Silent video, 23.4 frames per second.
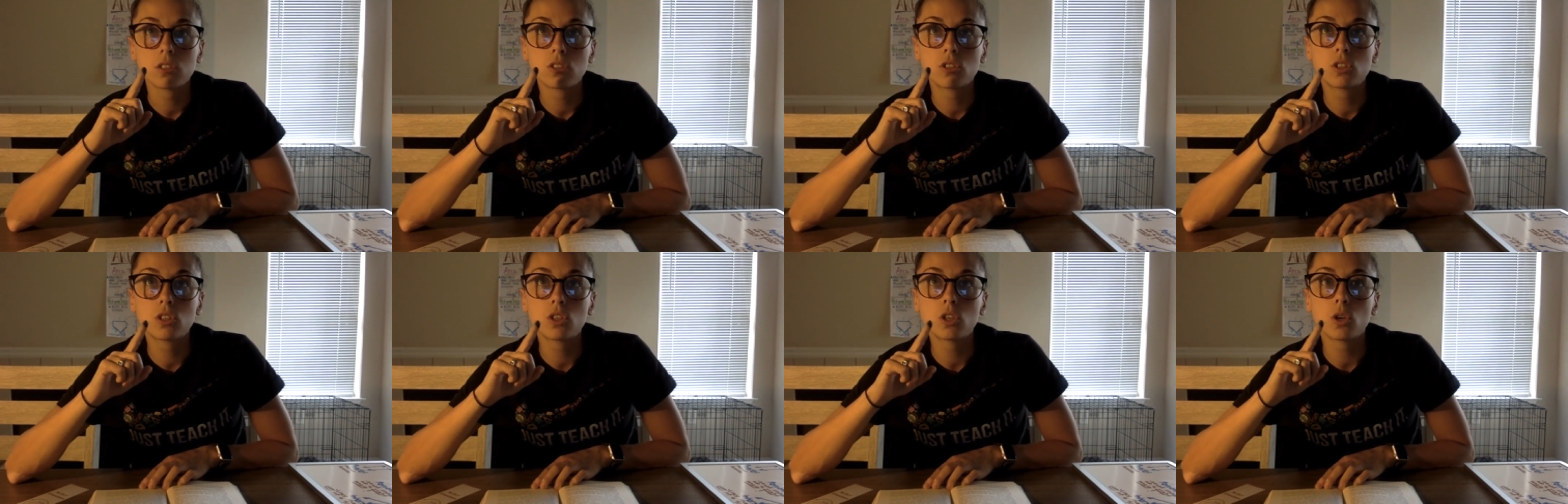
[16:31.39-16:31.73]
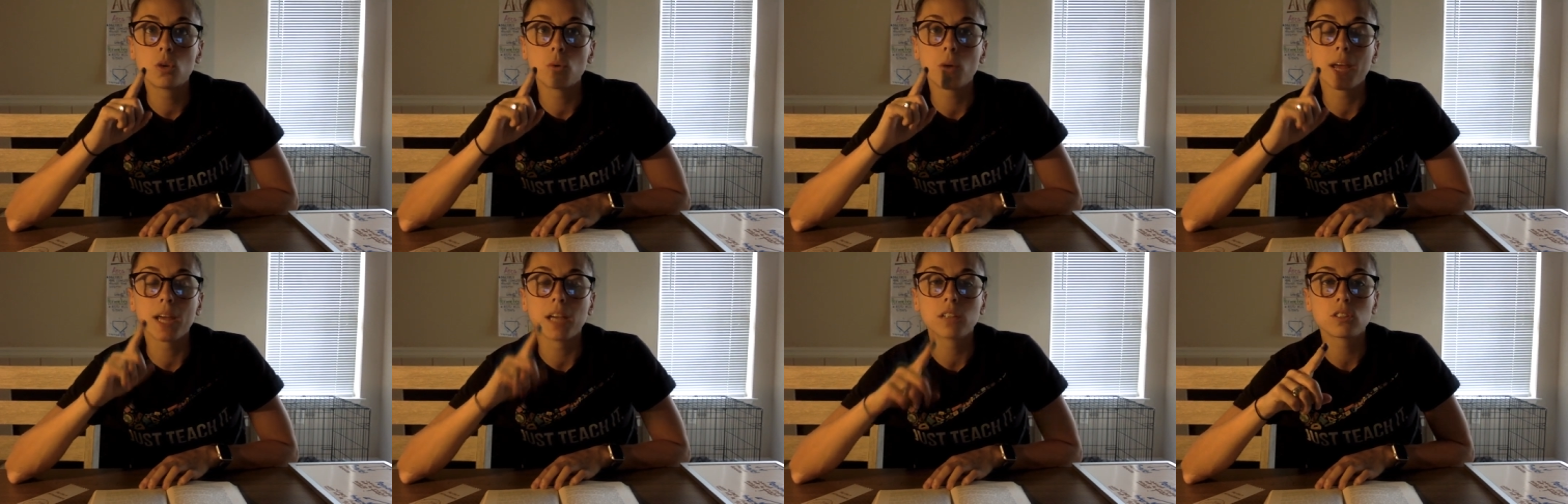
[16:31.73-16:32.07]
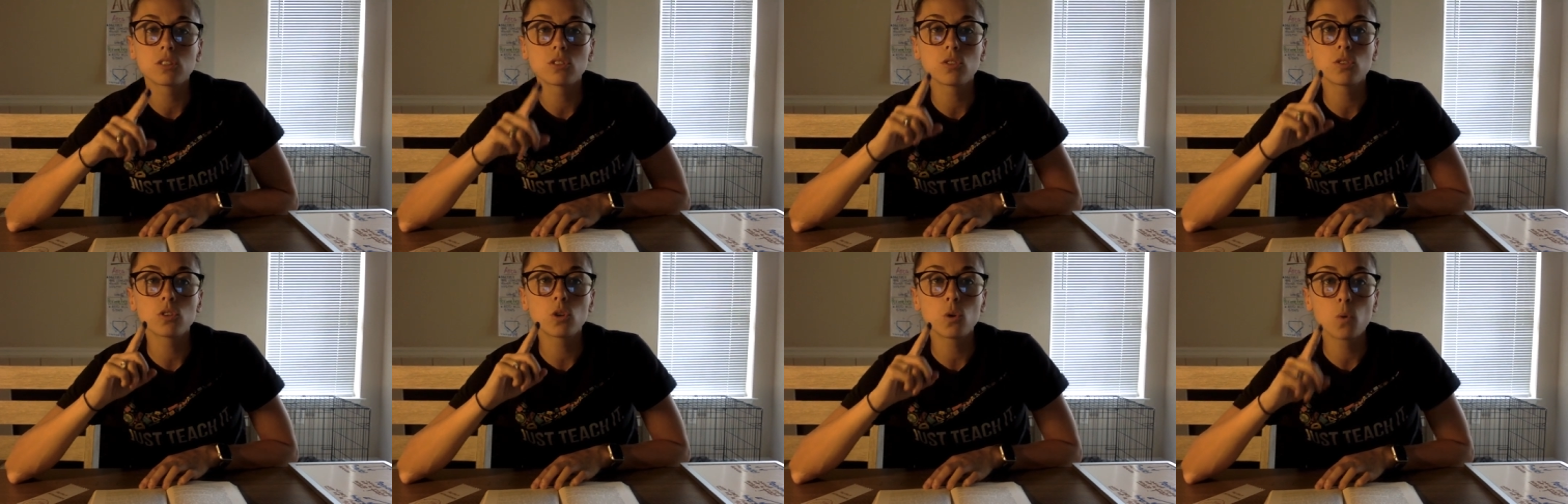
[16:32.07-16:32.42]
to
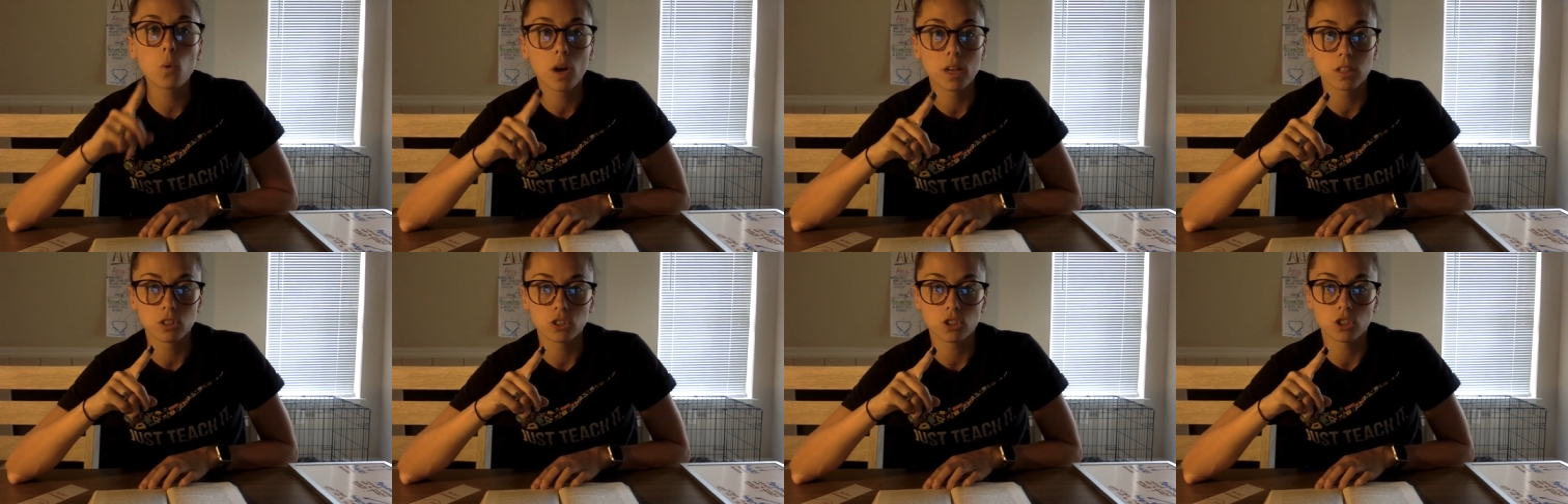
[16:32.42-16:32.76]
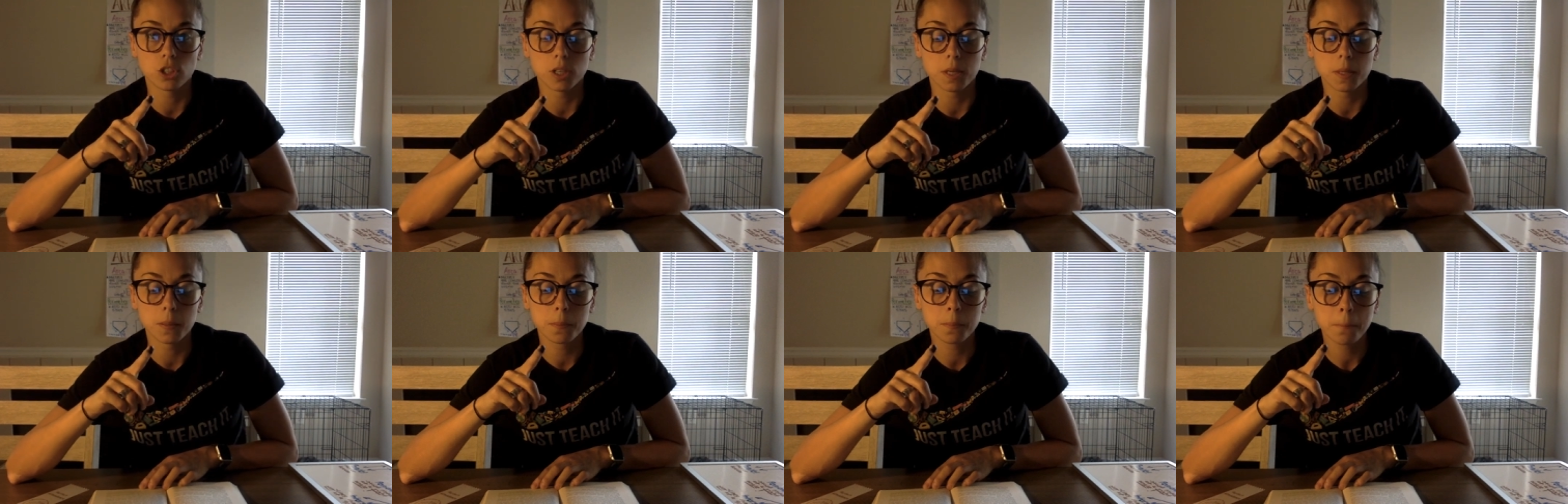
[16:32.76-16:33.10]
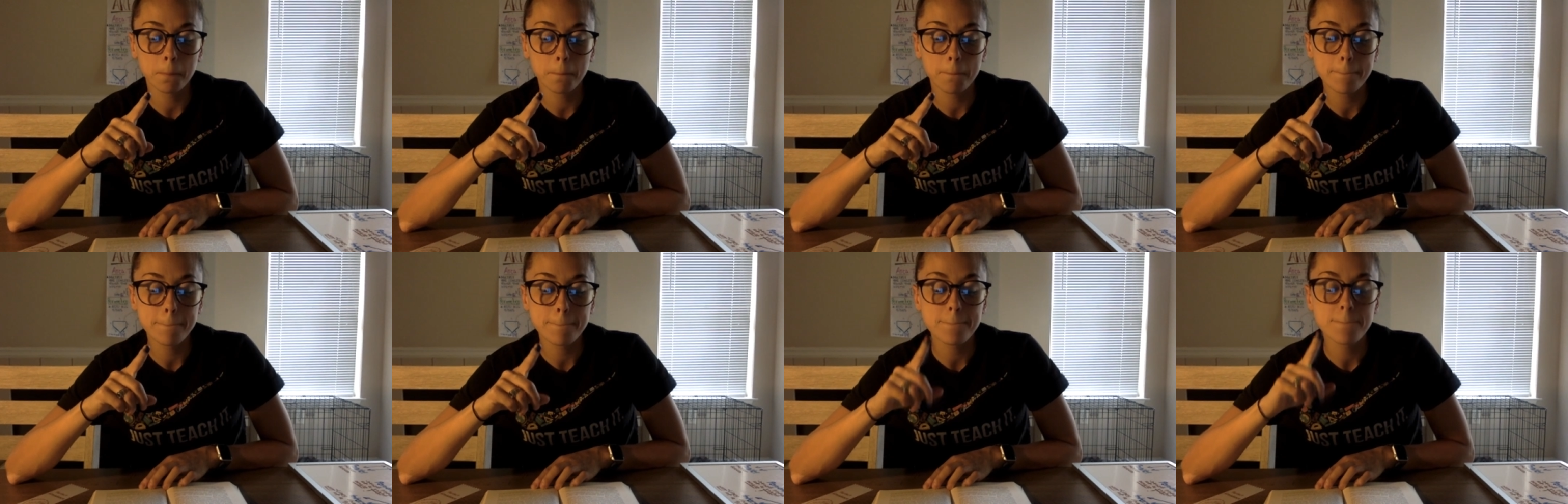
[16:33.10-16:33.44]
answer the question
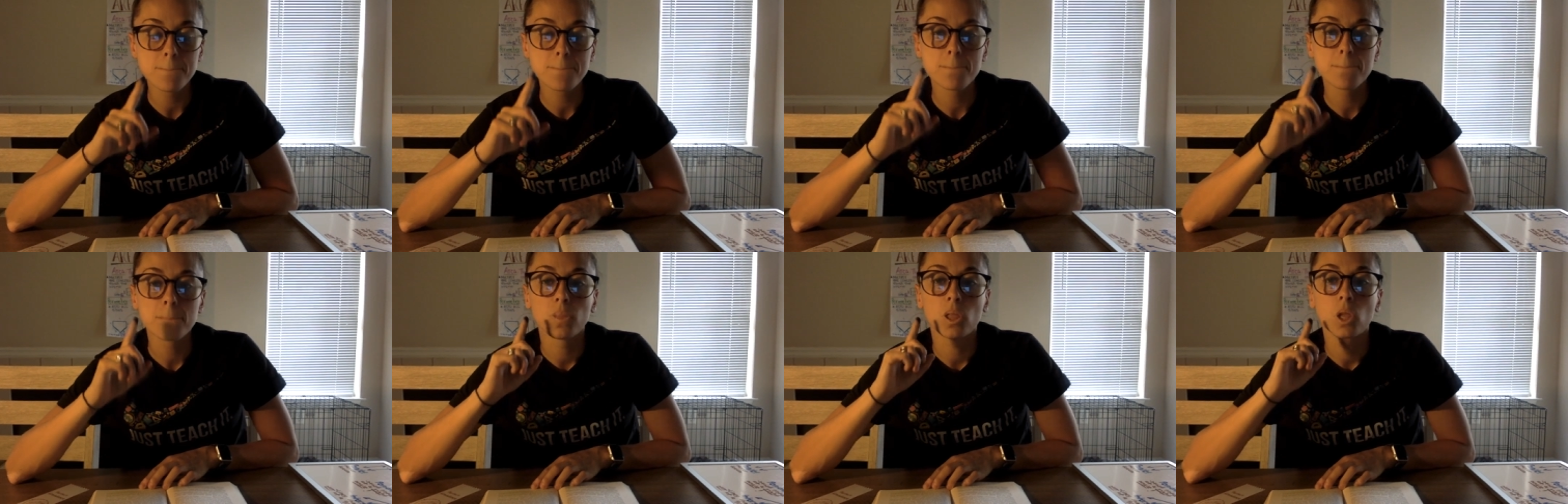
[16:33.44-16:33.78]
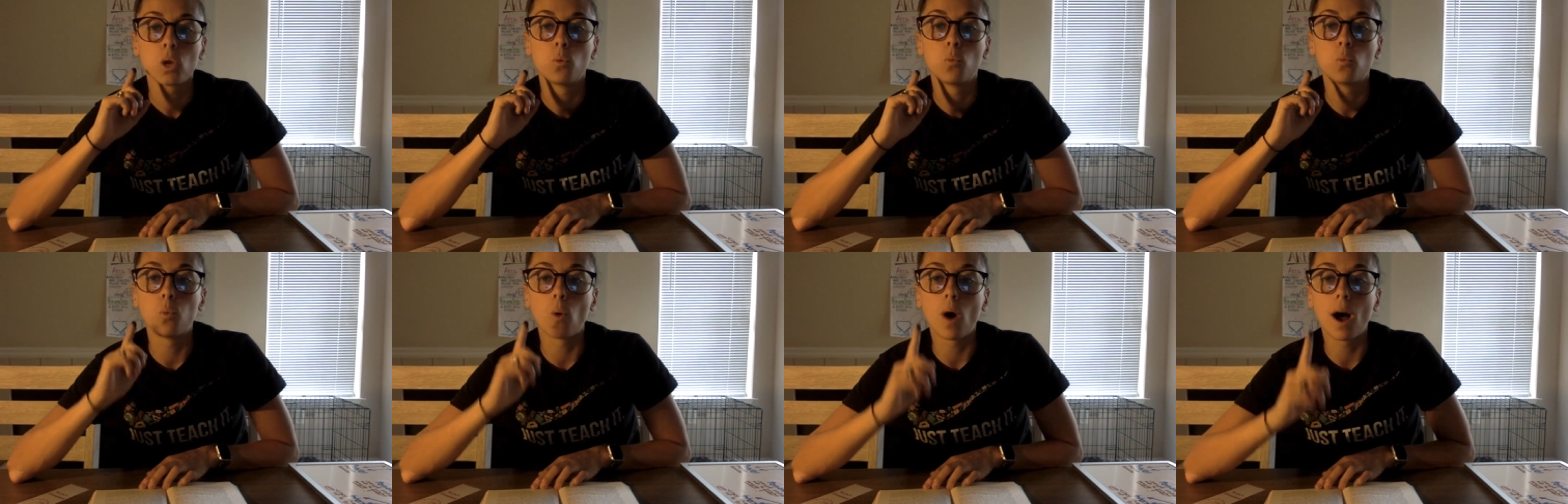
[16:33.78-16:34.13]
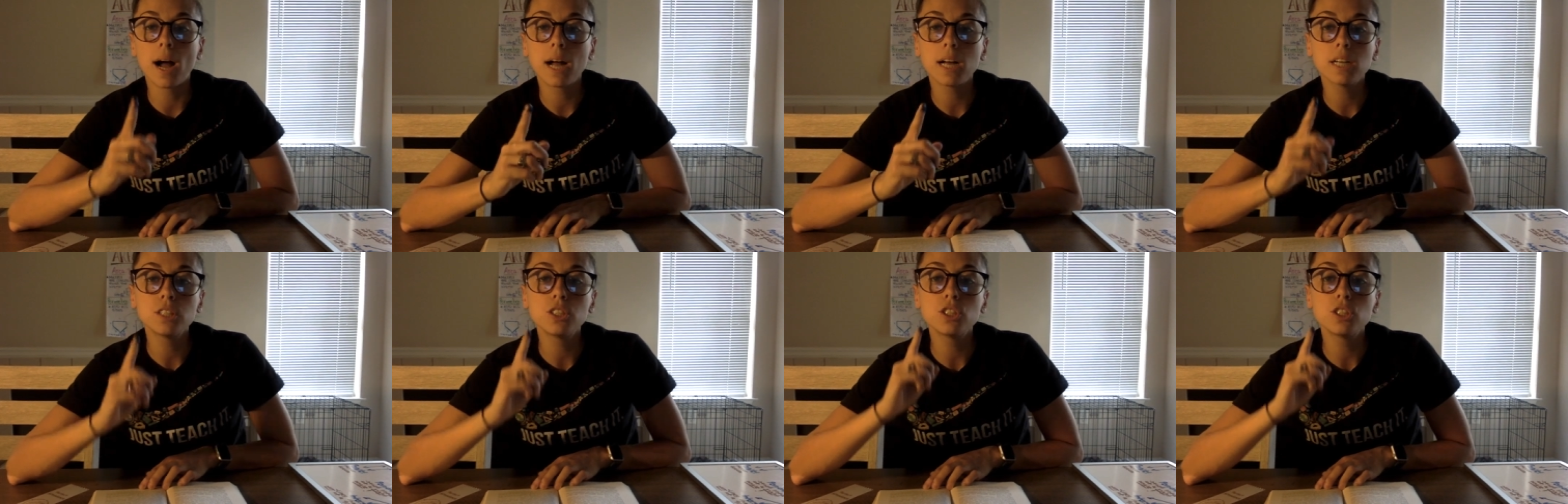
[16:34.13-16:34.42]
why